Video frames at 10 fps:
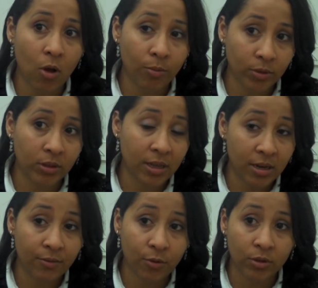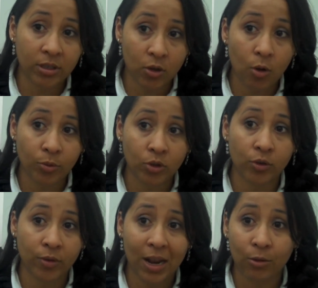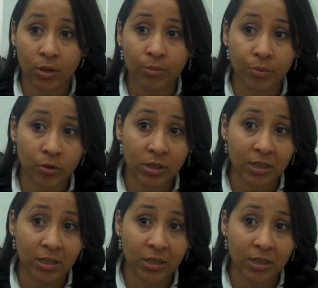opted in for this option of cloud computing.